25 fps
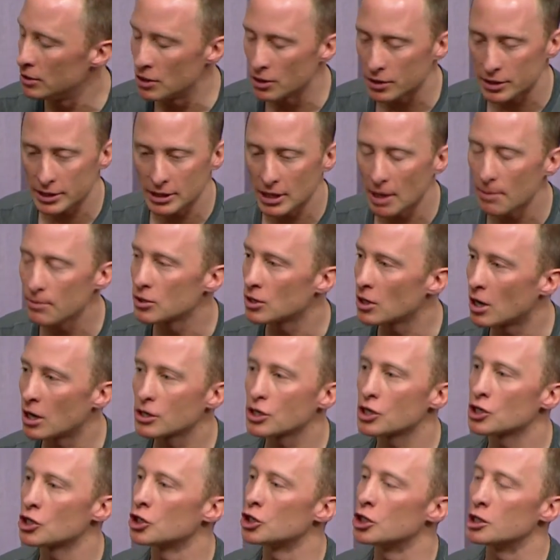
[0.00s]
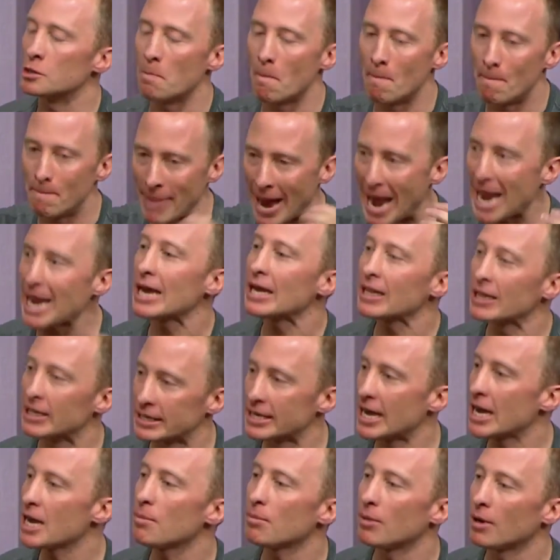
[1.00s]
some doctors are just banging the
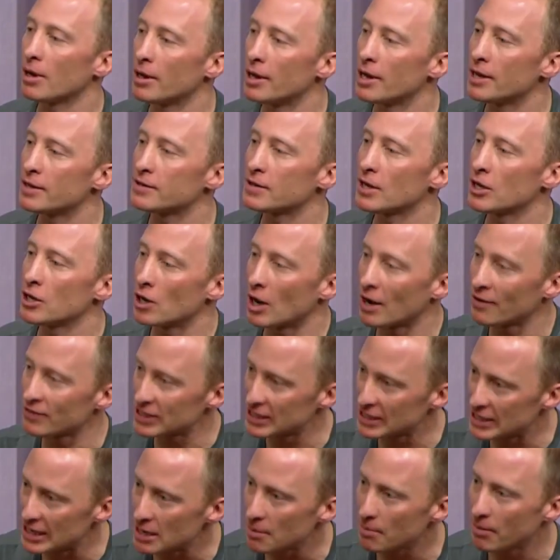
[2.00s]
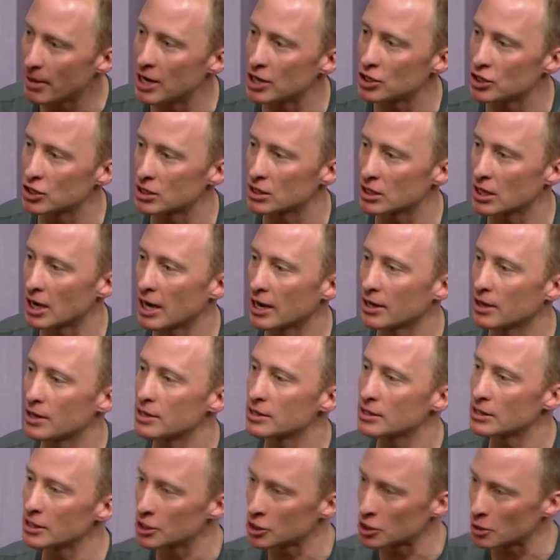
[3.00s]
table and they say, I've seen patients like
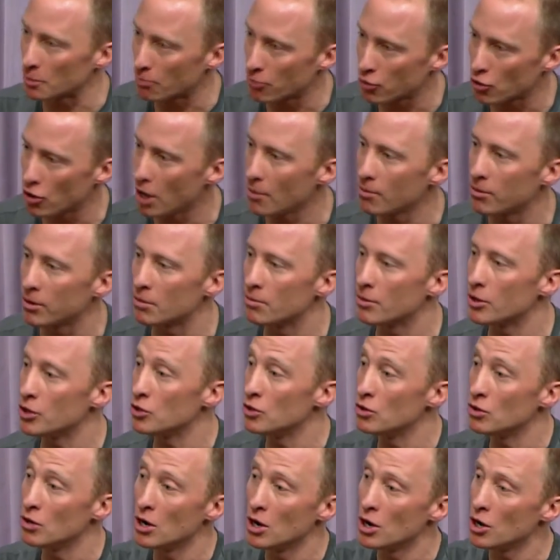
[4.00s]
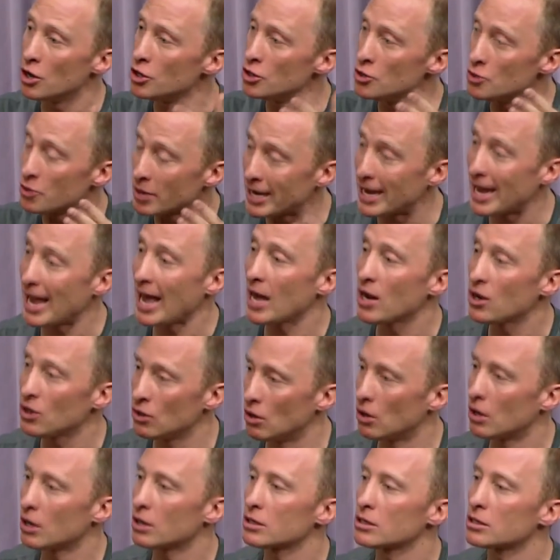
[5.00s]
this and it's a problem and you
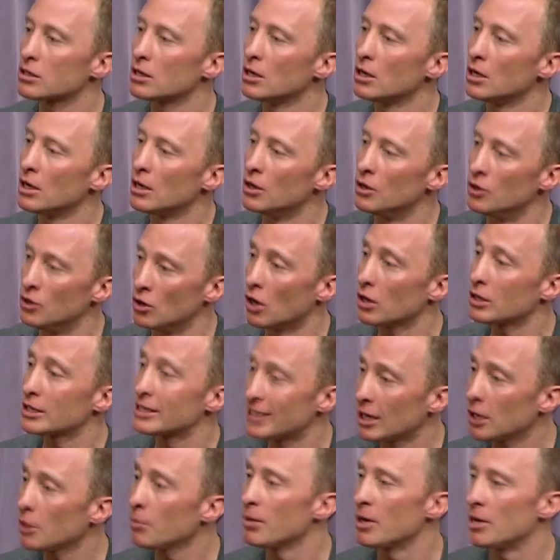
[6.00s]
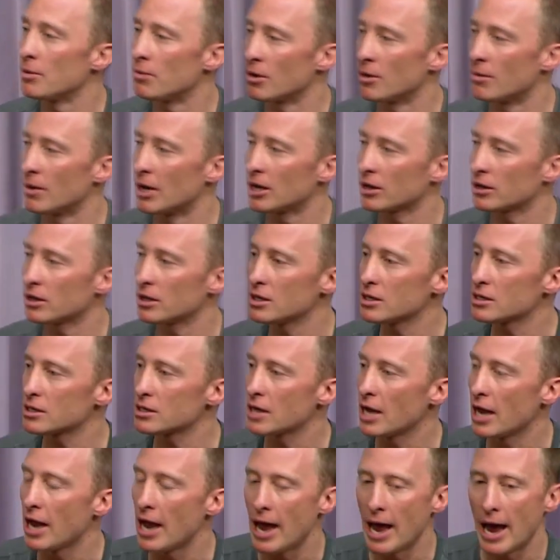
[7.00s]
cannot not tell people about
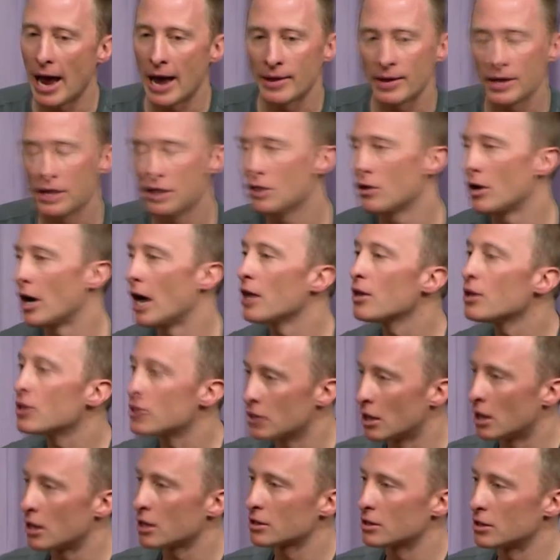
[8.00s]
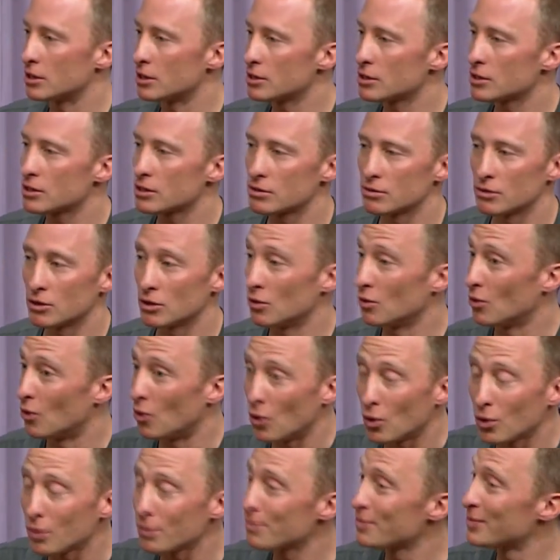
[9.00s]
this. And then there are other doctors,
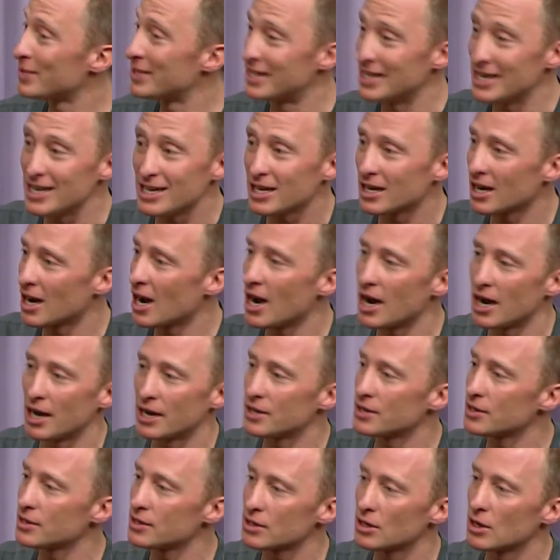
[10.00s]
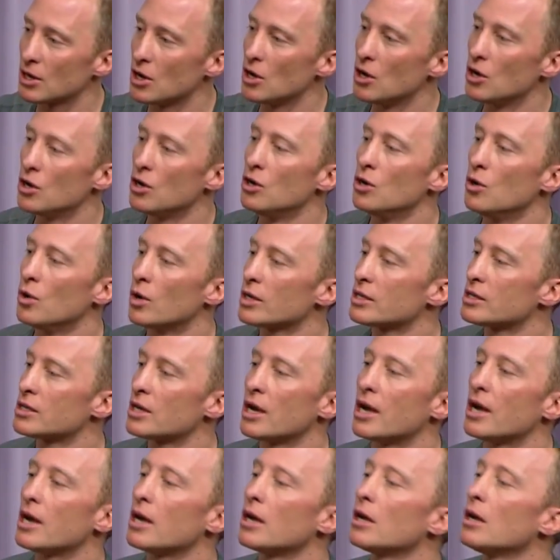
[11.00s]
all senior guys who are
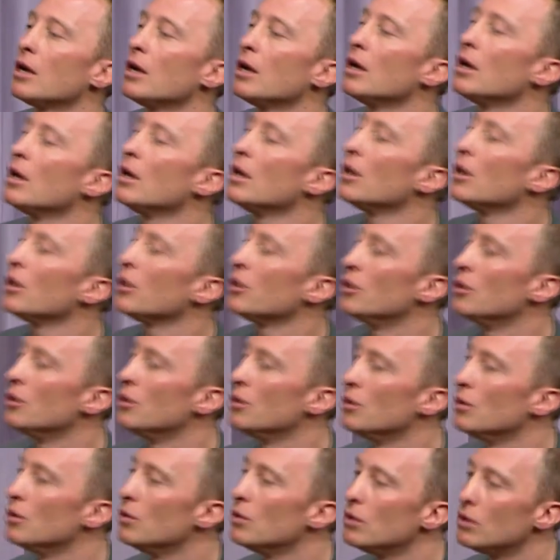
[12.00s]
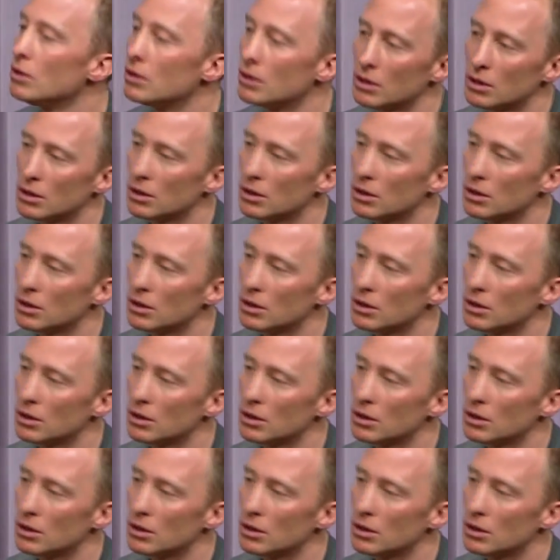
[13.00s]
saying, you